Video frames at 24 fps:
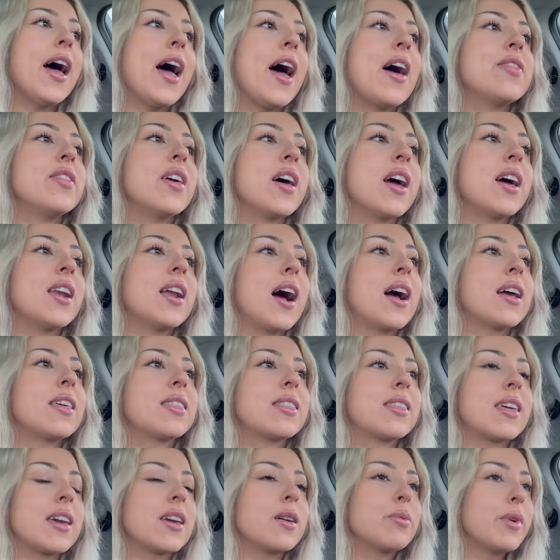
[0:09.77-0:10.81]
and then I
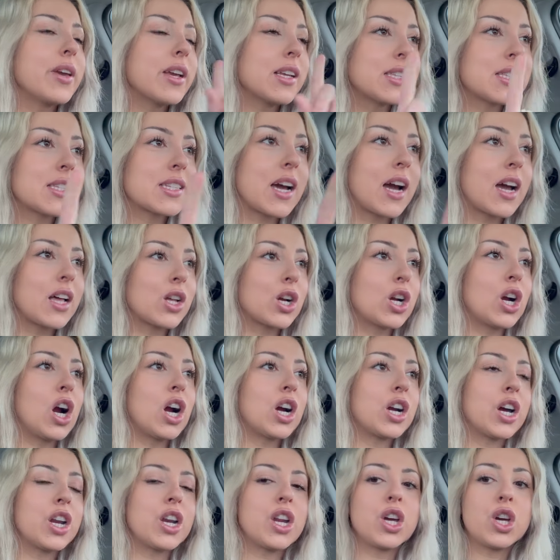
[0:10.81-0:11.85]
think me and Skylar
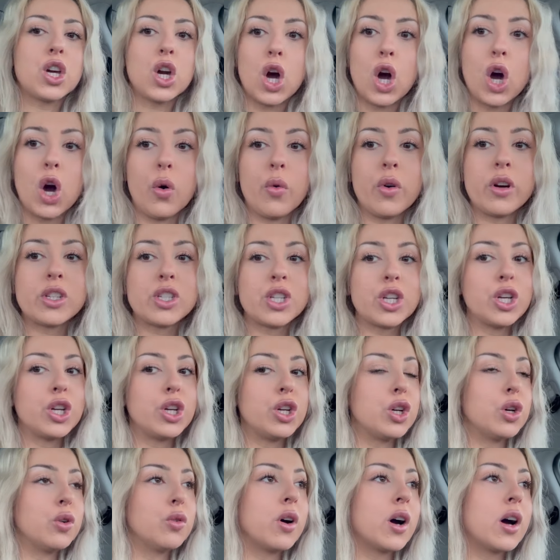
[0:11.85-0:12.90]
are gonna go
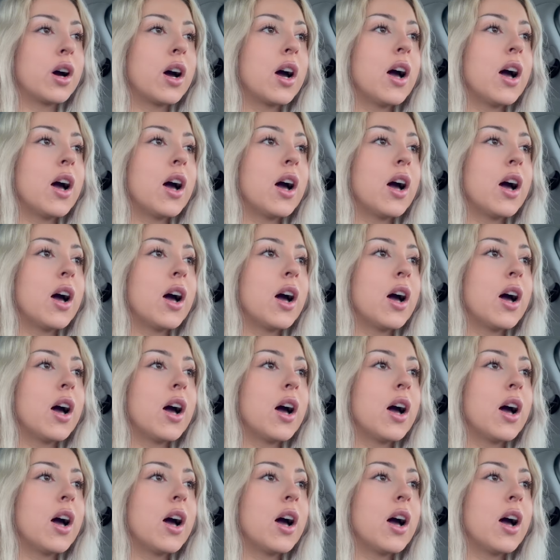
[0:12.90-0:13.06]
to